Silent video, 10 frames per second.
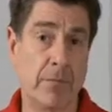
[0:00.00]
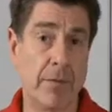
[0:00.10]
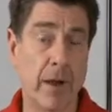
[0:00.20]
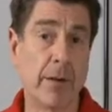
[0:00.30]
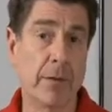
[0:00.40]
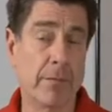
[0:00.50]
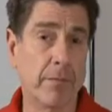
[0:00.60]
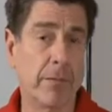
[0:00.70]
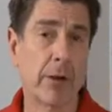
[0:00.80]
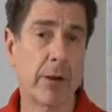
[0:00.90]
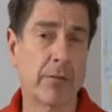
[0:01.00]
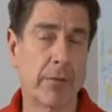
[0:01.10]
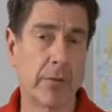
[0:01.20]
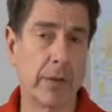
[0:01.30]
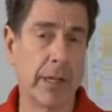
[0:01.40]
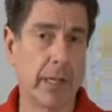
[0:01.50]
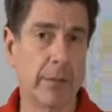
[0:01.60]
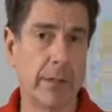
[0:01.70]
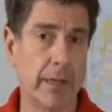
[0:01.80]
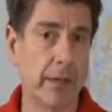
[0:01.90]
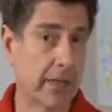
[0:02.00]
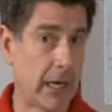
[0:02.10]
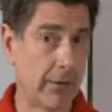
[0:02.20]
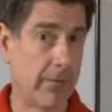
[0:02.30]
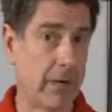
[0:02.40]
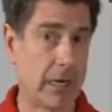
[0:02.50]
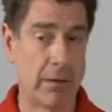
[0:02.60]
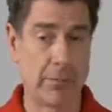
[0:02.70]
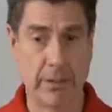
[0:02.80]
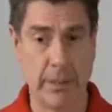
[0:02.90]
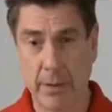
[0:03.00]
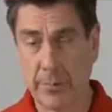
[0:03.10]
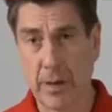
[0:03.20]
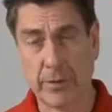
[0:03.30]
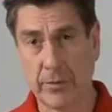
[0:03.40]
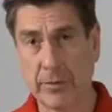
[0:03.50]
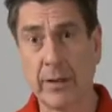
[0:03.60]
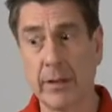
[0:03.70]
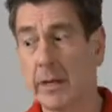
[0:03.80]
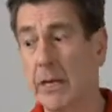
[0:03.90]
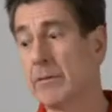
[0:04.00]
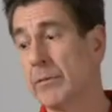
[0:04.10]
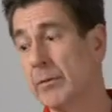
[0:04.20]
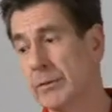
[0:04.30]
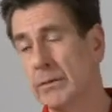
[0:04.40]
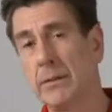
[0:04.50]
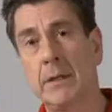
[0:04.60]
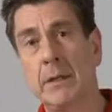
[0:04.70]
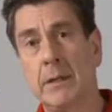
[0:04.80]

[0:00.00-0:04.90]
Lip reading: Very, very few EMTs carry firearms, and that practice is highly controversial.